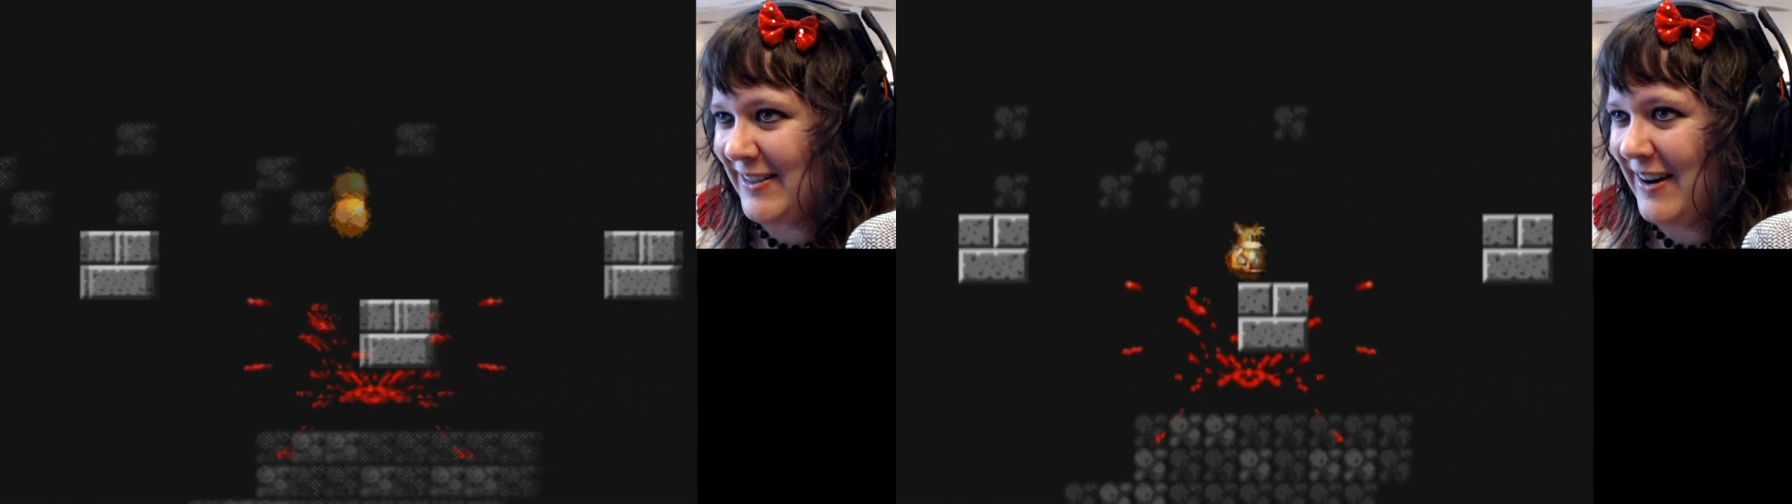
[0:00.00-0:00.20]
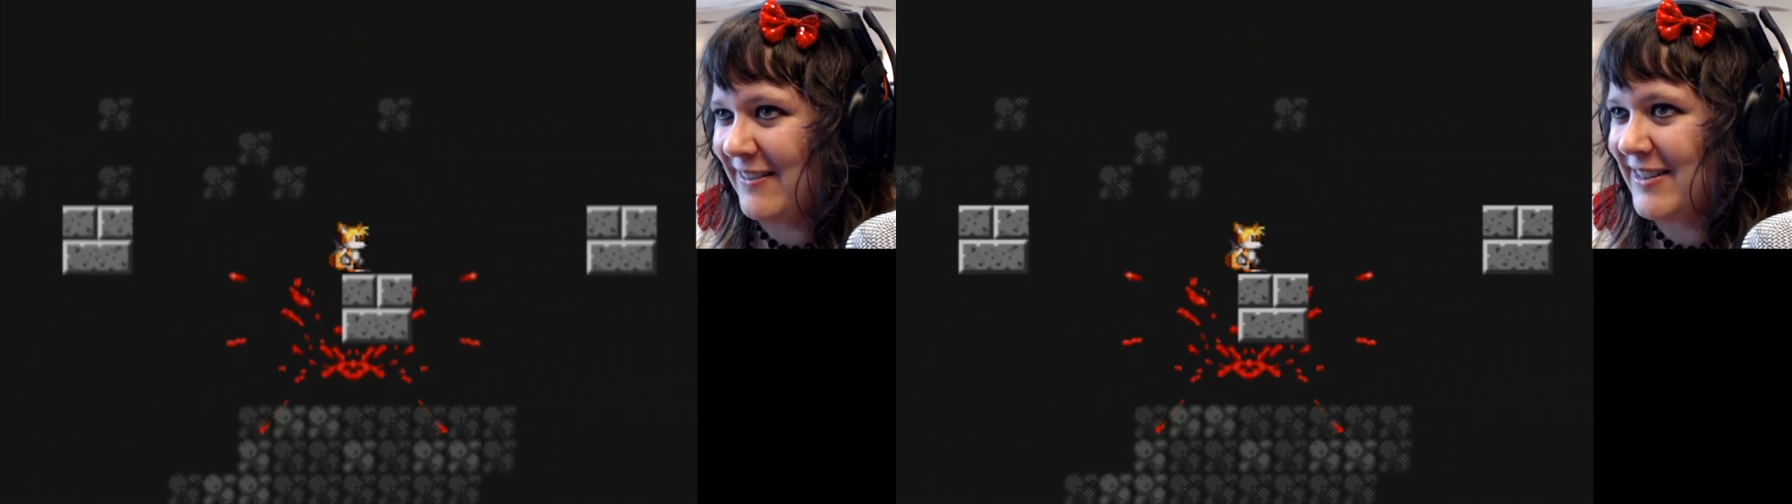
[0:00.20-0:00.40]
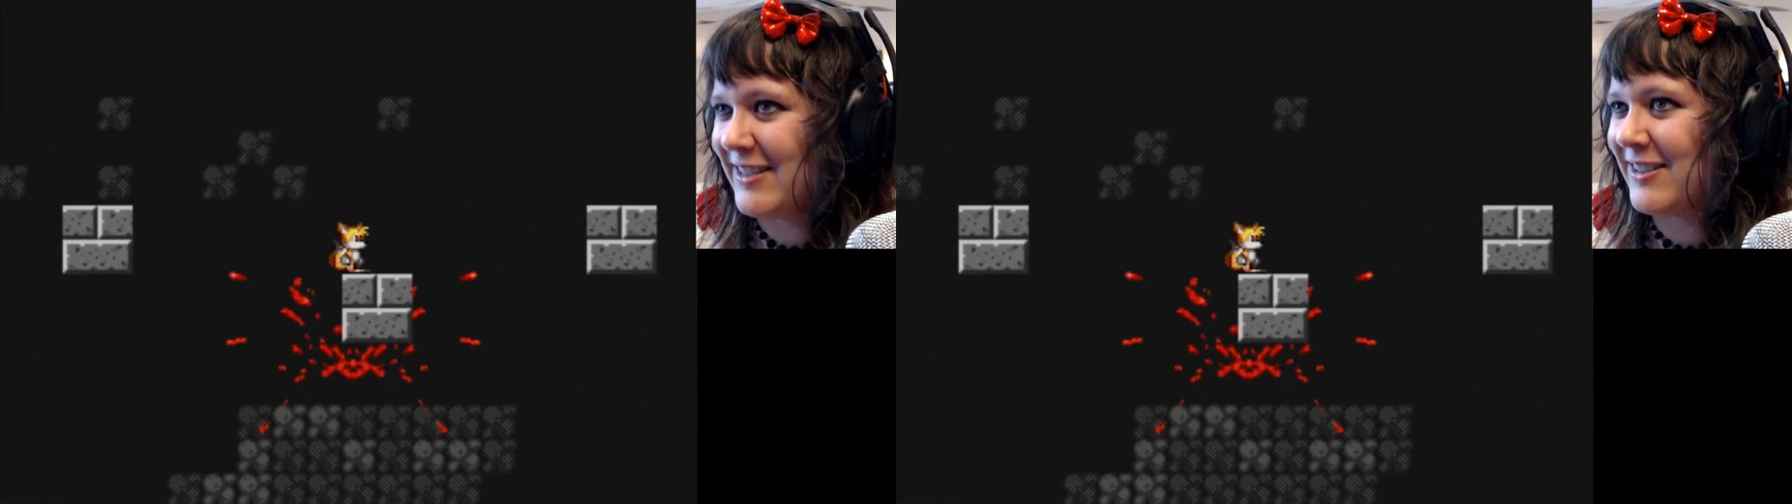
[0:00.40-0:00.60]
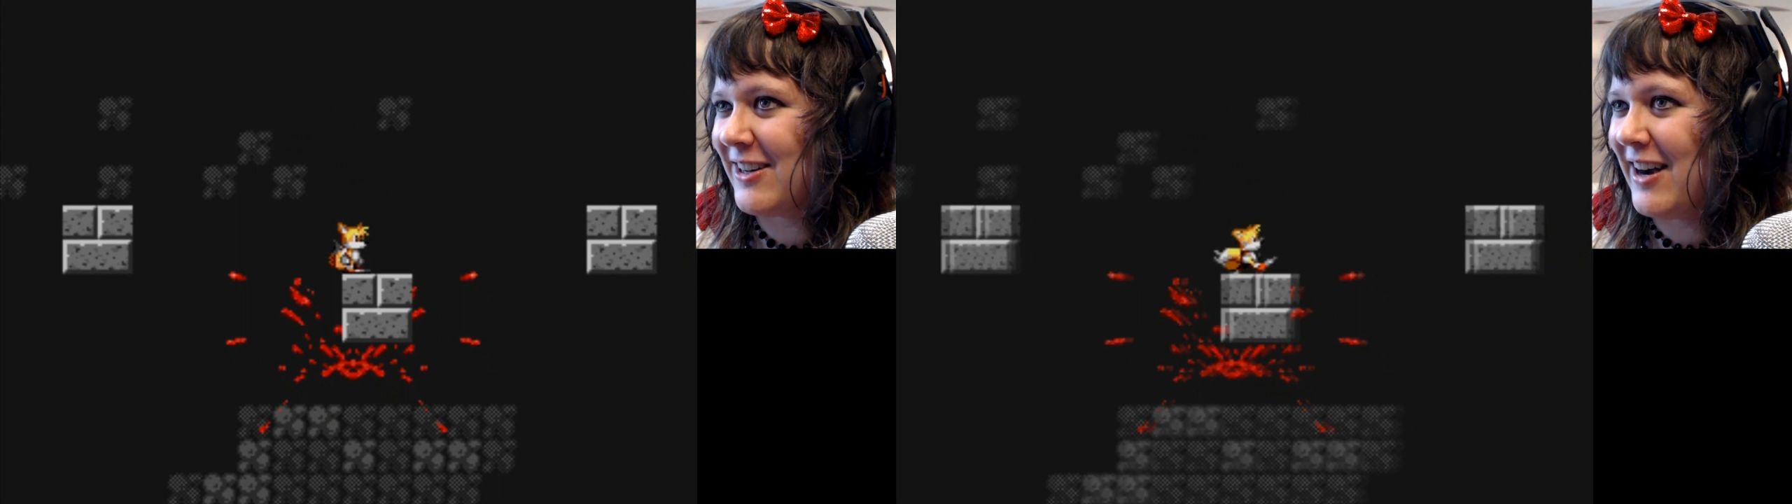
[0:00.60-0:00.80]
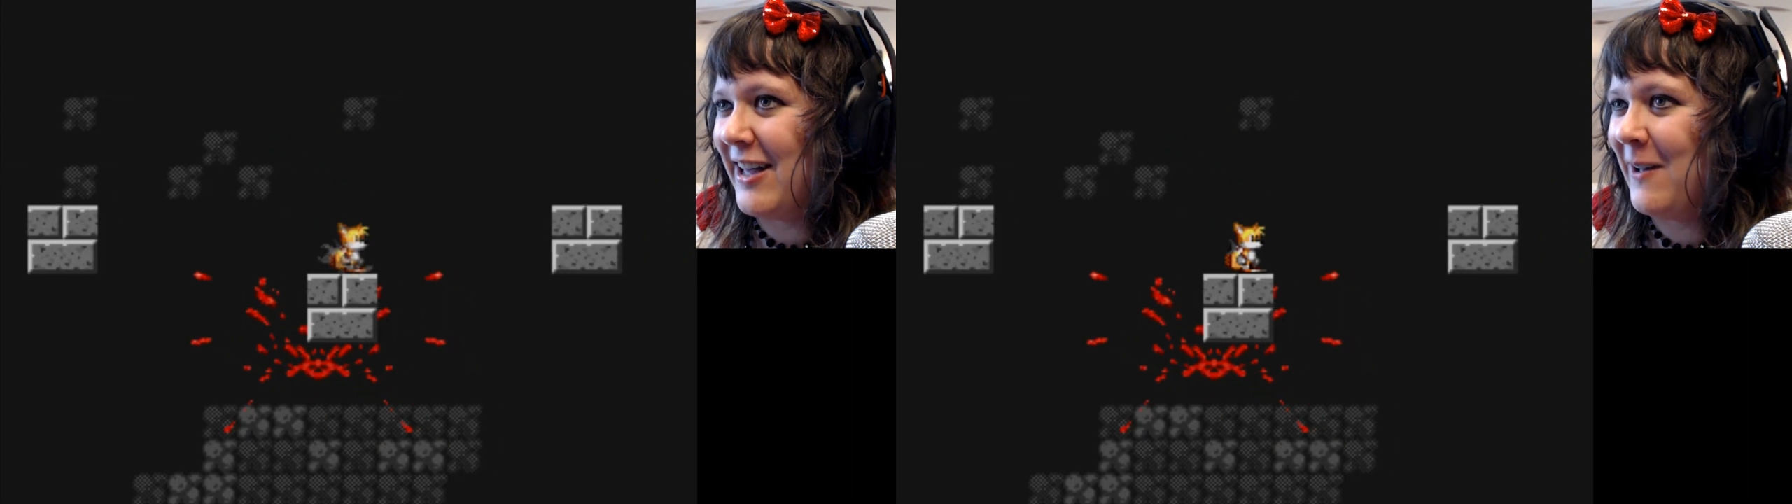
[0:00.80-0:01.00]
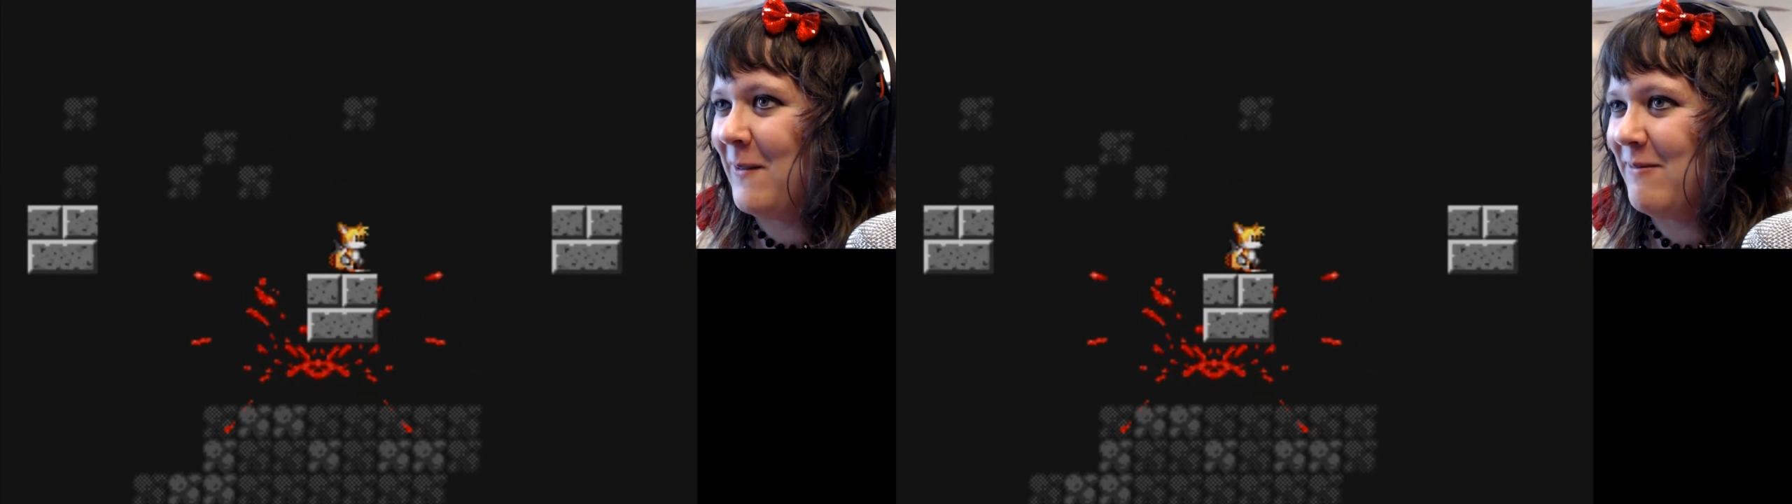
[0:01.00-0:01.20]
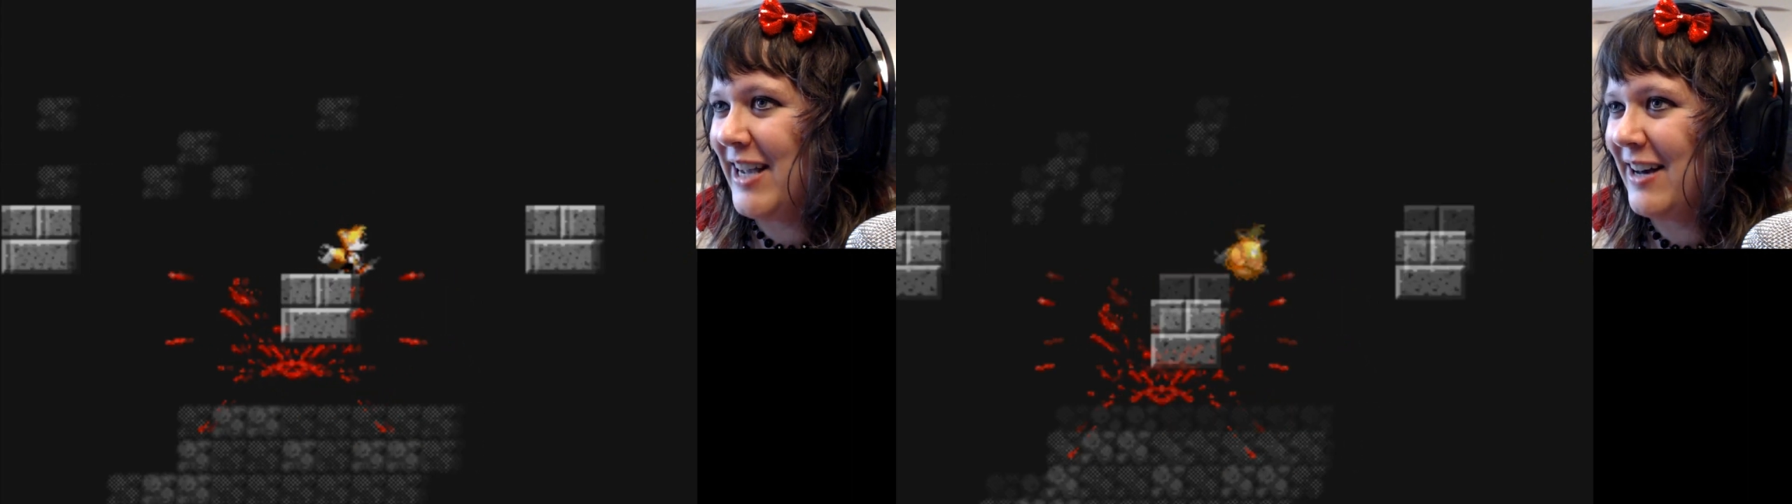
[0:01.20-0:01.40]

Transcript: Why would you try to help me?